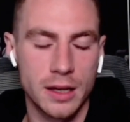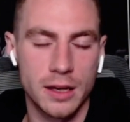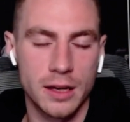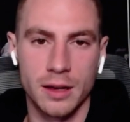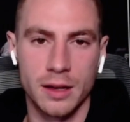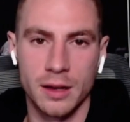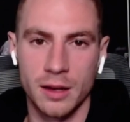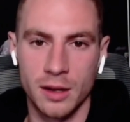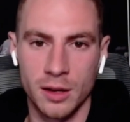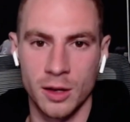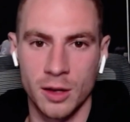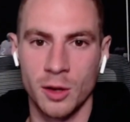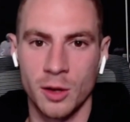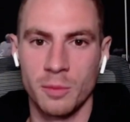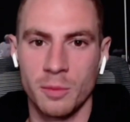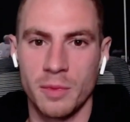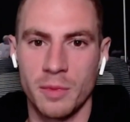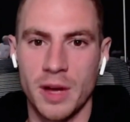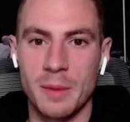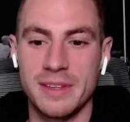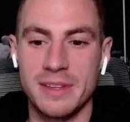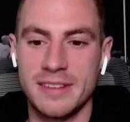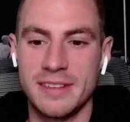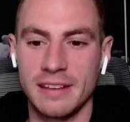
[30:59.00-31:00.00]

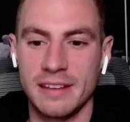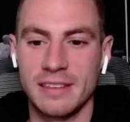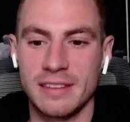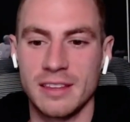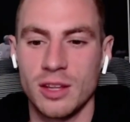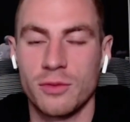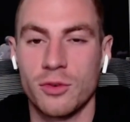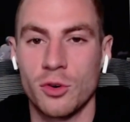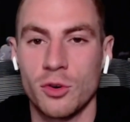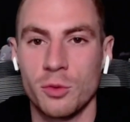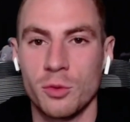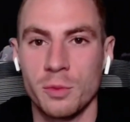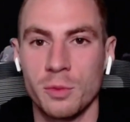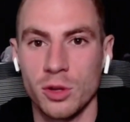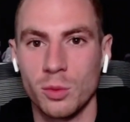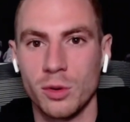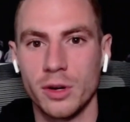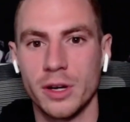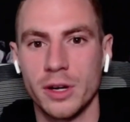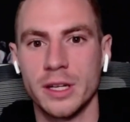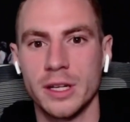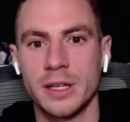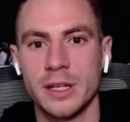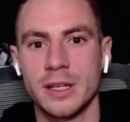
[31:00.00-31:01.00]
I'm addicted to Formula
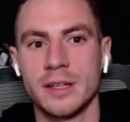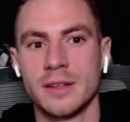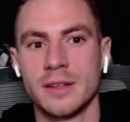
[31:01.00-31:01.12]
One.